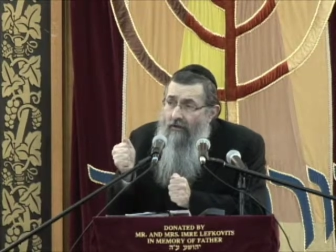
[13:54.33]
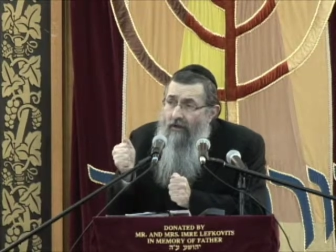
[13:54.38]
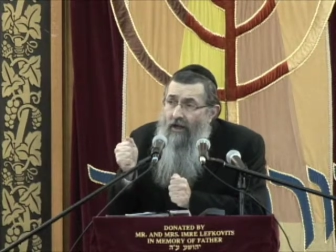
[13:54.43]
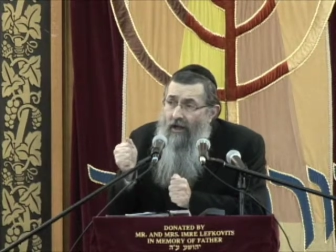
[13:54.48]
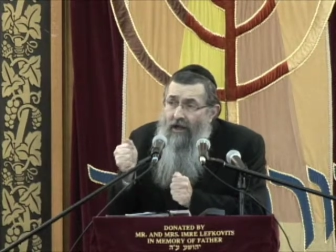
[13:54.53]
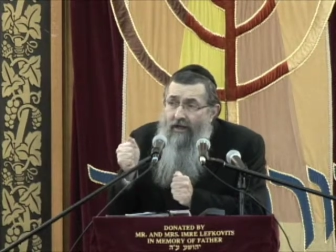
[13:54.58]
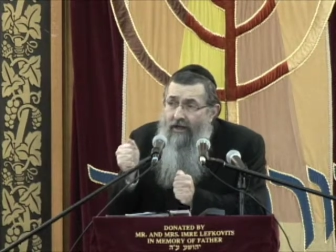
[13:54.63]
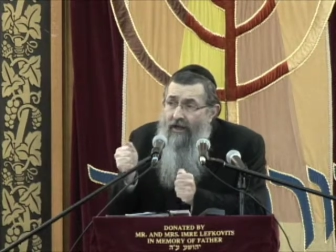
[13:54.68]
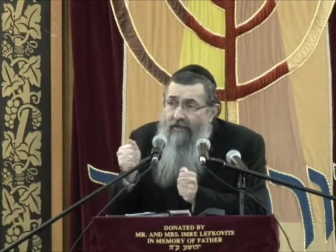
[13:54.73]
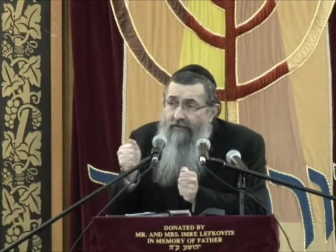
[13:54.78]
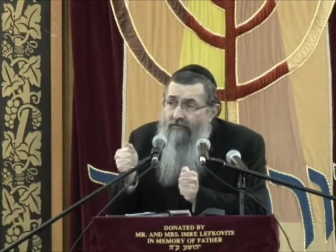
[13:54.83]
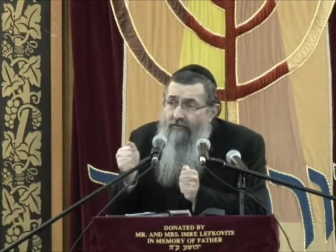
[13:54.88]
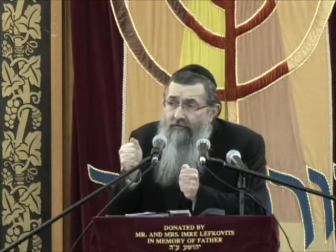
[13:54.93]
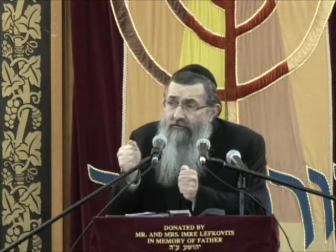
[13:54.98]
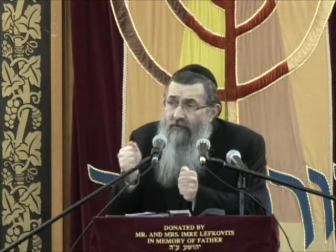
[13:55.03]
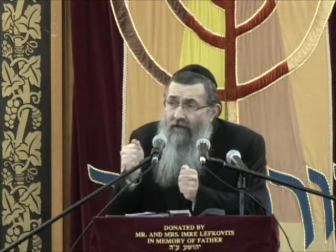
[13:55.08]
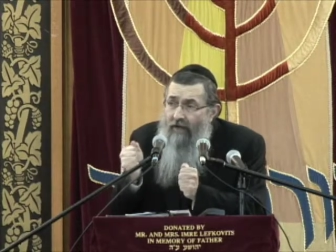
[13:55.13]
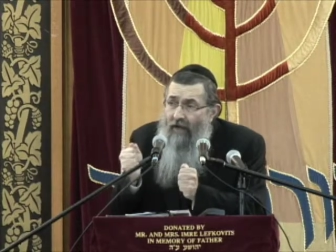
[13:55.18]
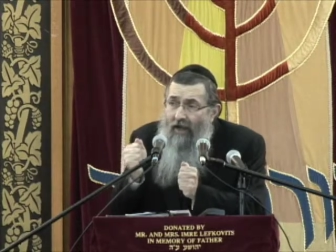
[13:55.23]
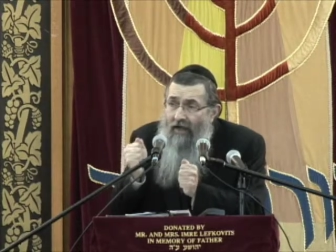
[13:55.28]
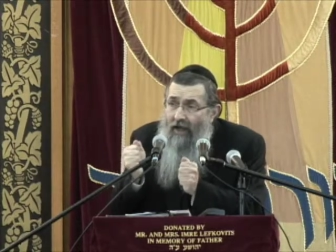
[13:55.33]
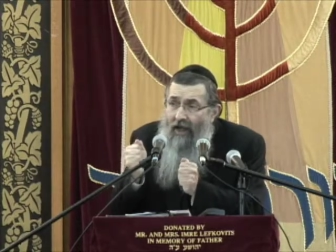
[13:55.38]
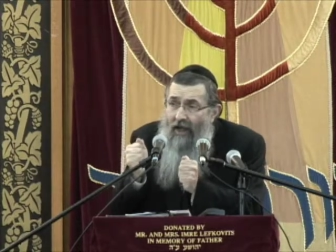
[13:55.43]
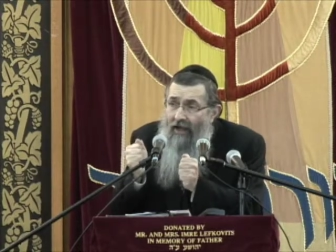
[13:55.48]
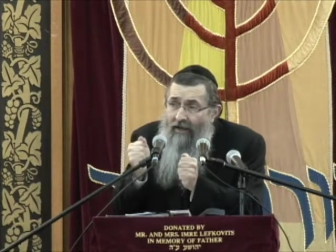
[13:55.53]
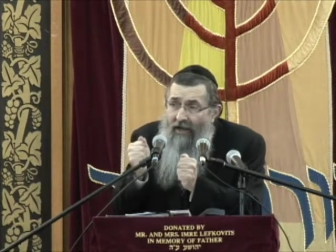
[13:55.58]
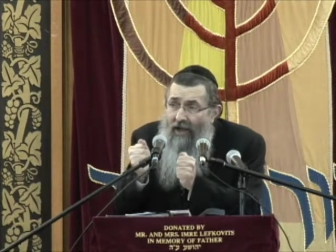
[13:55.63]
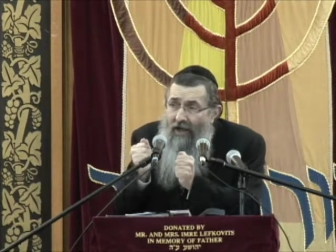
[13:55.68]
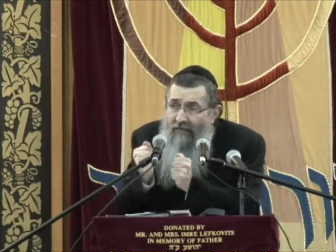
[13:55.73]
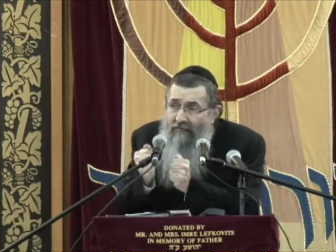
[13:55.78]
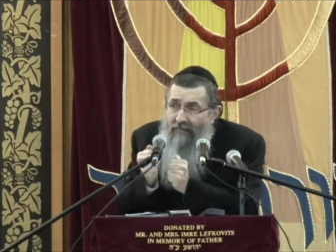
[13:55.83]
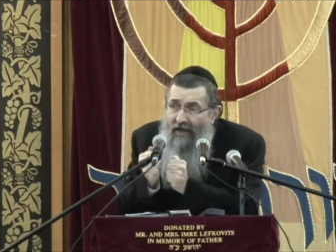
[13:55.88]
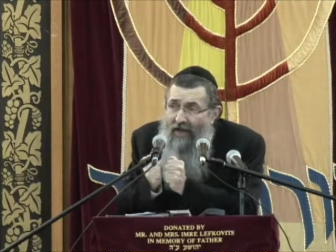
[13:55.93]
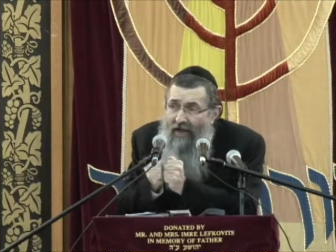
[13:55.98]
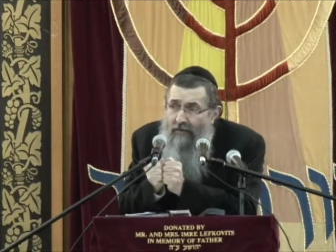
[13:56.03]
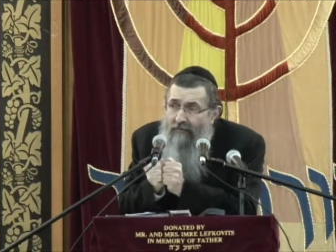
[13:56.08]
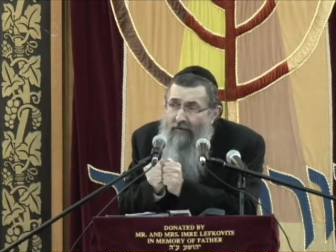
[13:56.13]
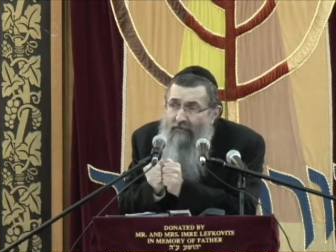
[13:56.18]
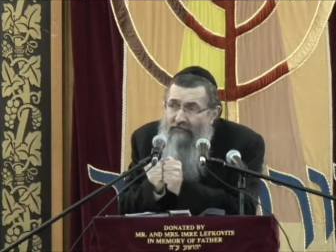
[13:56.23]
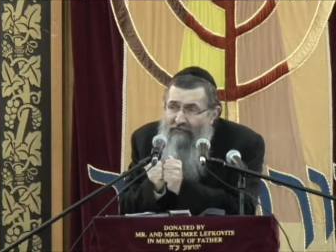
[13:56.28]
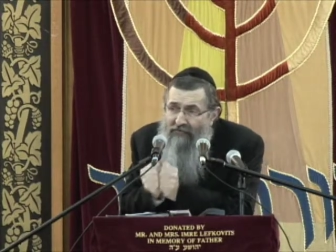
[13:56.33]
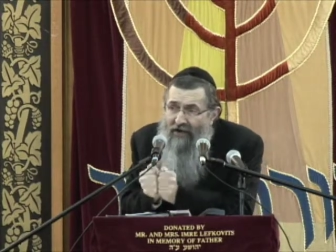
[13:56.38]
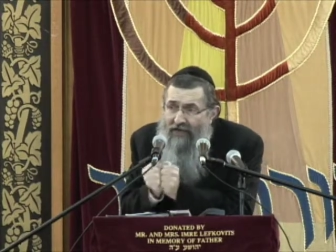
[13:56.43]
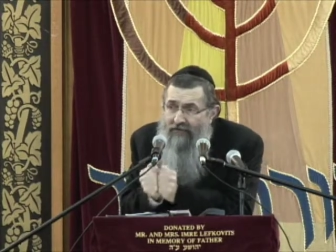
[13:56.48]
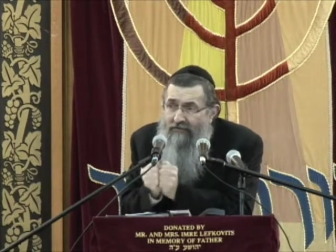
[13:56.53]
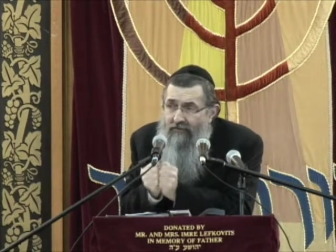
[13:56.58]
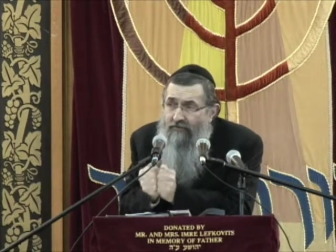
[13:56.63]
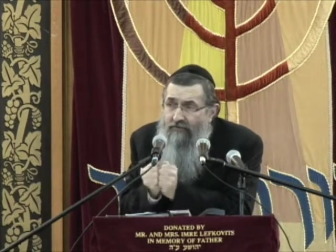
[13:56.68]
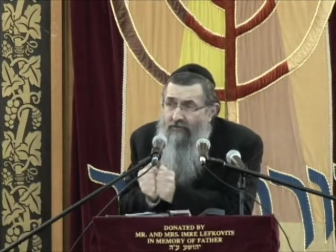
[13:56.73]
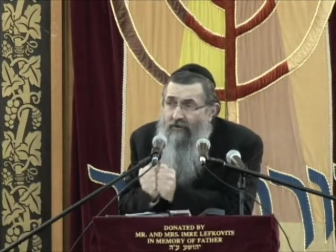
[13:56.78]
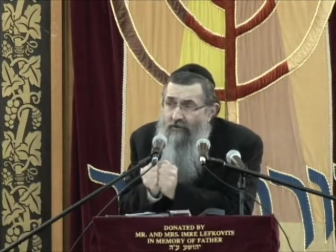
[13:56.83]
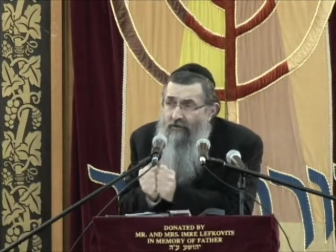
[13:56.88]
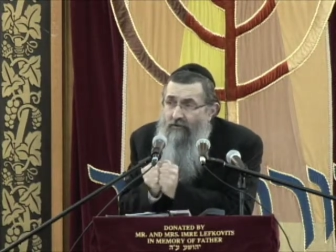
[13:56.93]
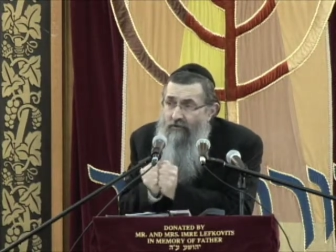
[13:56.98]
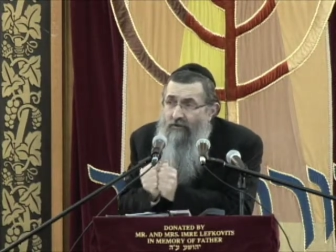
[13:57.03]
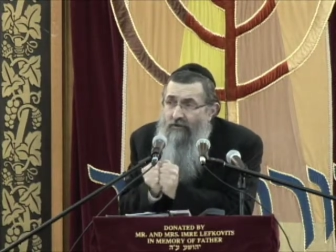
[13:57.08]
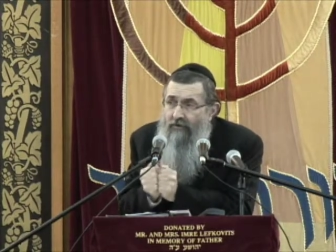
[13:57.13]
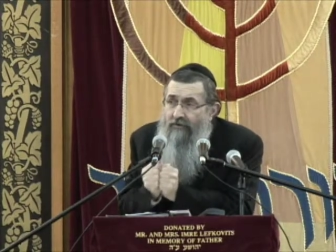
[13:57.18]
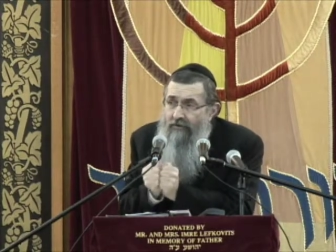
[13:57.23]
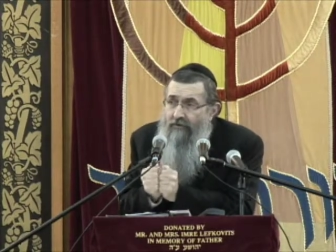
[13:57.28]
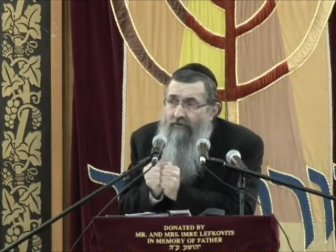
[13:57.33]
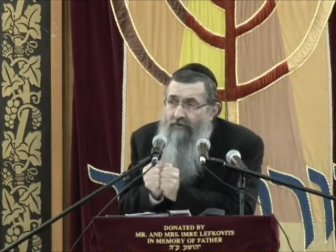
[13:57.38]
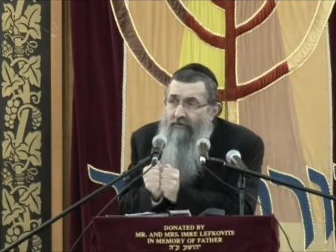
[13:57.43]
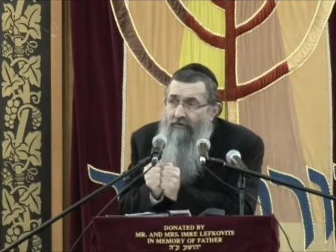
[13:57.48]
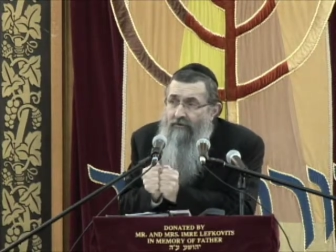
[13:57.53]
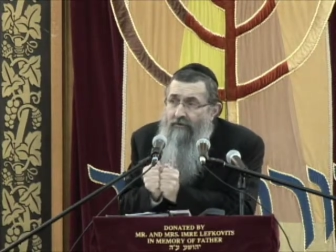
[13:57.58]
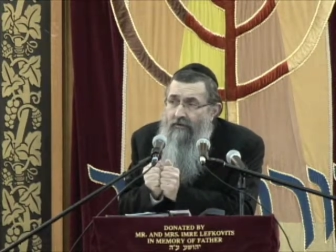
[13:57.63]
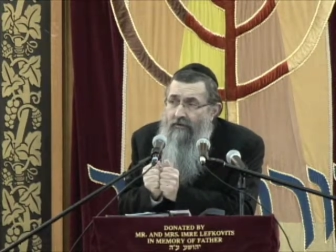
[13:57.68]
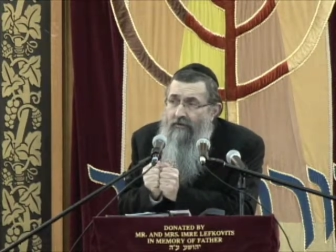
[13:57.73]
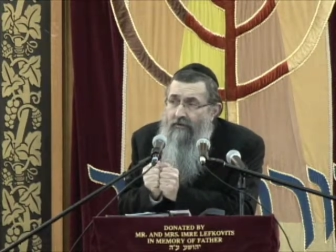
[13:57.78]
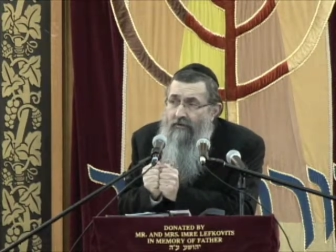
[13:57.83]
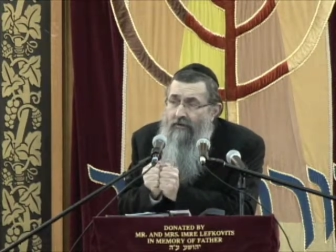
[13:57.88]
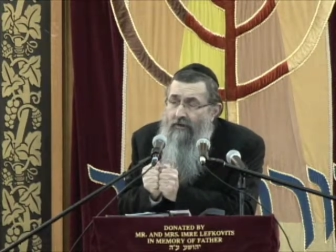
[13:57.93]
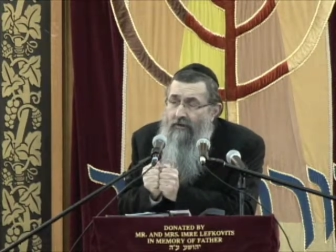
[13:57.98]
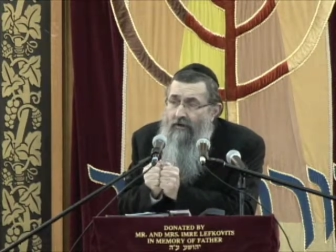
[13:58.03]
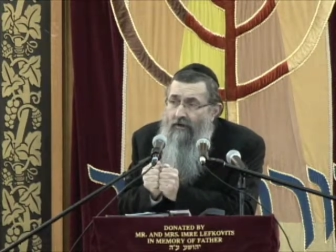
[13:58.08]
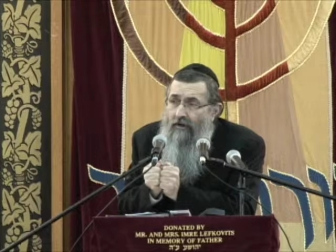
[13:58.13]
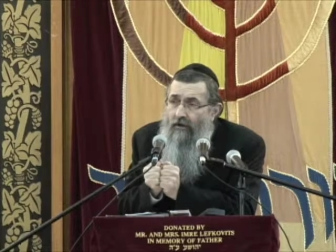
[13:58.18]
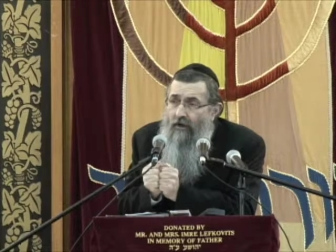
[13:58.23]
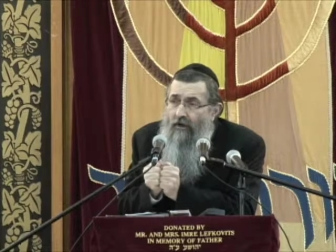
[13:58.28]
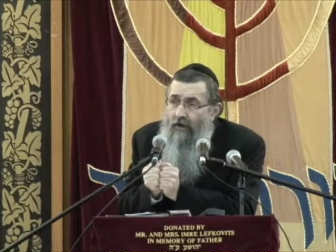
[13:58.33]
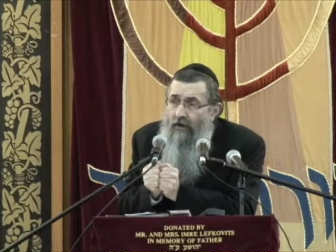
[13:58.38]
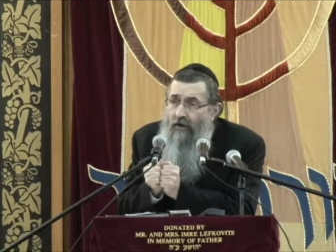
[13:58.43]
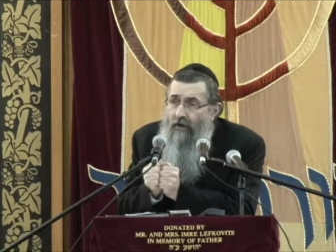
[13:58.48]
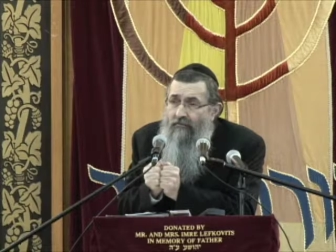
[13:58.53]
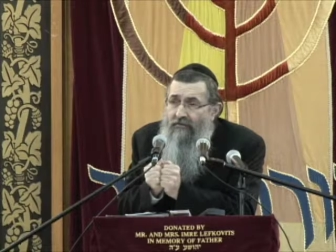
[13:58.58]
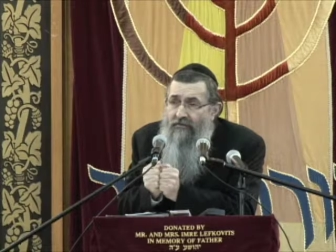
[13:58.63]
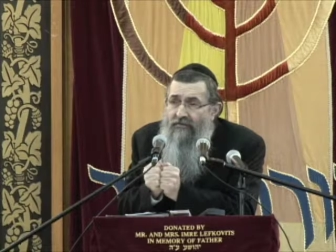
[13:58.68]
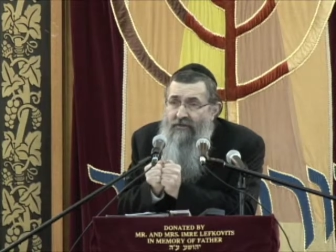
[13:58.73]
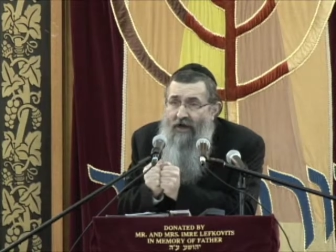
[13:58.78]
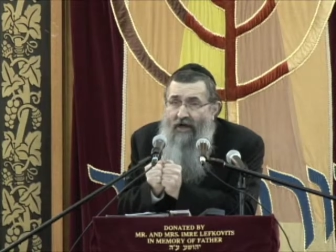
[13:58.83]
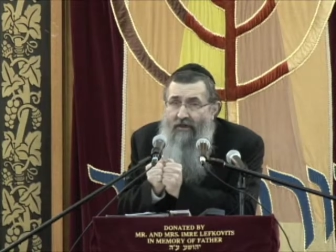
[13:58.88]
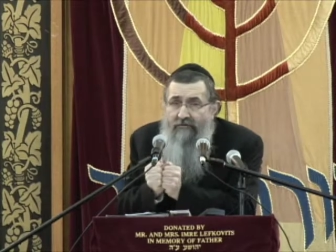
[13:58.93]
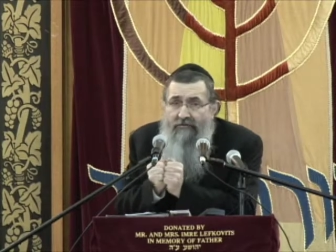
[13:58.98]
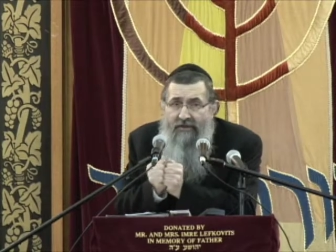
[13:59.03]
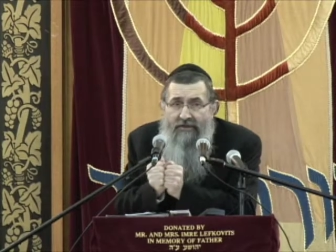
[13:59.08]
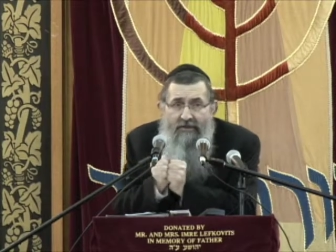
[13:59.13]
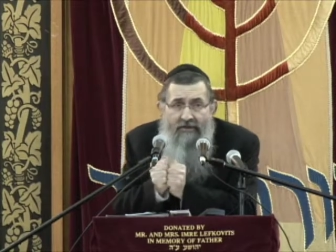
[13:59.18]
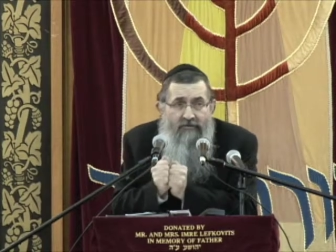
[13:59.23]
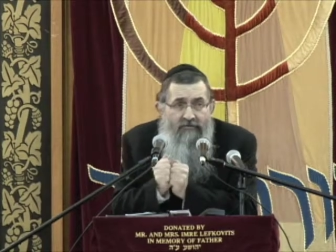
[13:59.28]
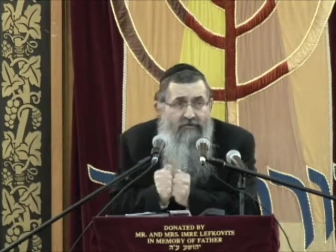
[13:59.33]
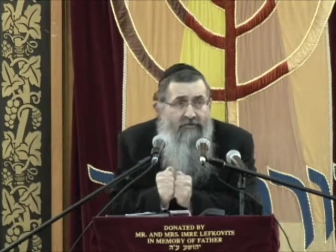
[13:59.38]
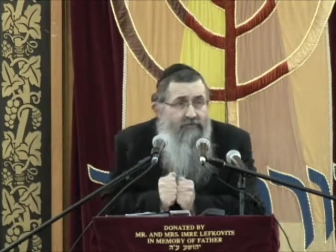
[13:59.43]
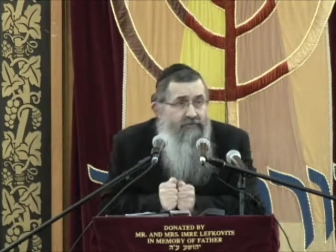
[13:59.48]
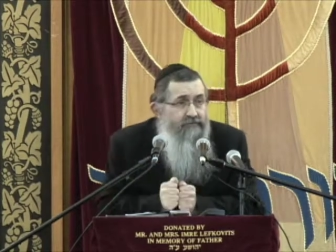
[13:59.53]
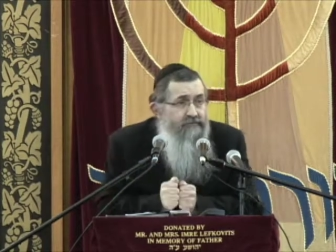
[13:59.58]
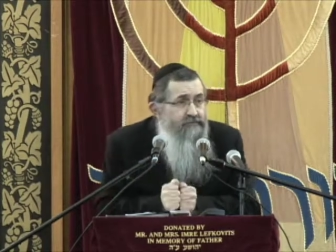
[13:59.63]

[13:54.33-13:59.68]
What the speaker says: I hate to say, I'm afraid to say the word, of a non-believer.